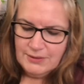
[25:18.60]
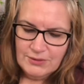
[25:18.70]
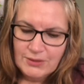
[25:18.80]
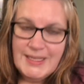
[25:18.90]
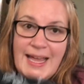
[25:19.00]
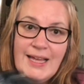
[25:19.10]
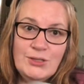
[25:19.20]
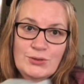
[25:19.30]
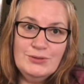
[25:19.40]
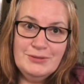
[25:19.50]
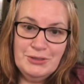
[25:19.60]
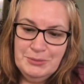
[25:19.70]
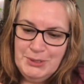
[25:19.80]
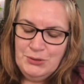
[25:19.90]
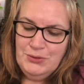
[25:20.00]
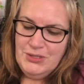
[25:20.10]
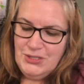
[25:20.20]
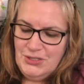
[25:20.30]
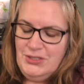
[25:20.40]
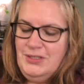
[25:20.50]
The handle, oh my
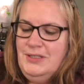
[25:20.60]
gosh.